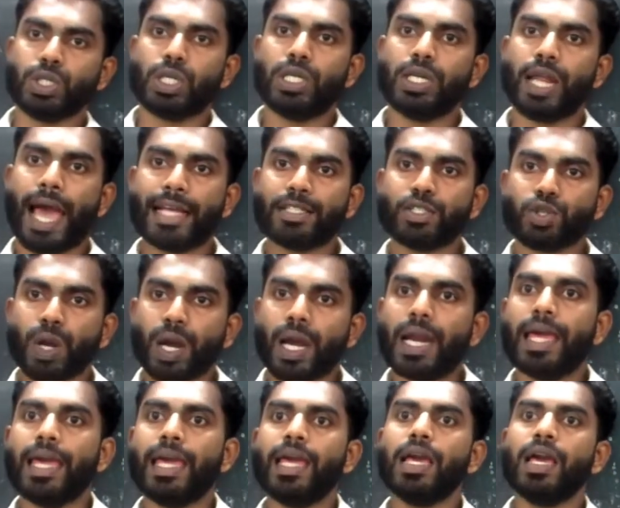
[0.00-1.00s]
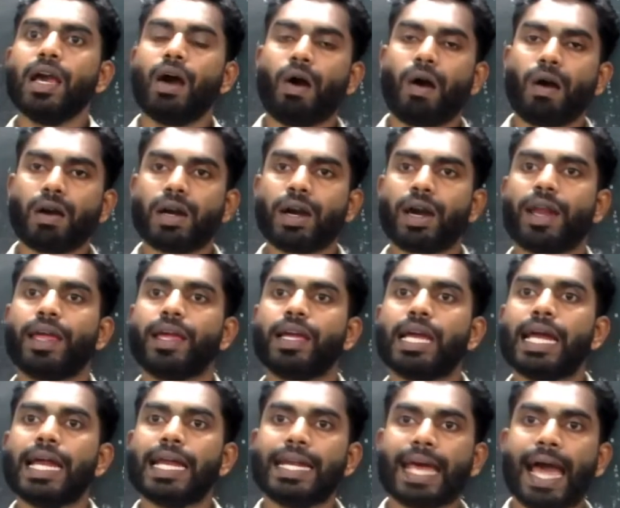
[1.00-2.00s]
naturally
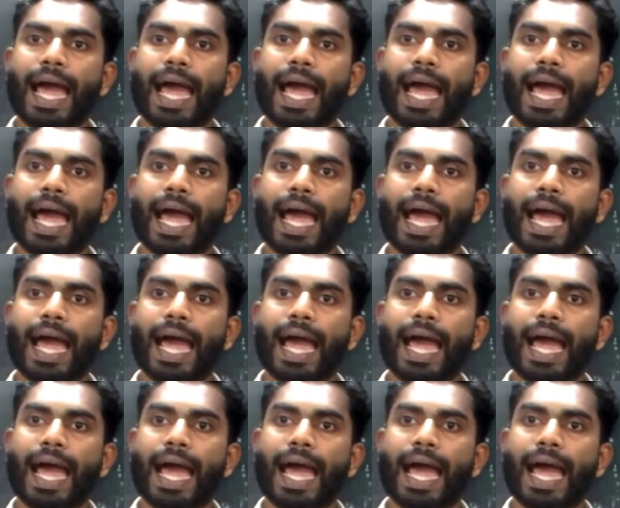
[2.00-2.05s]
occurring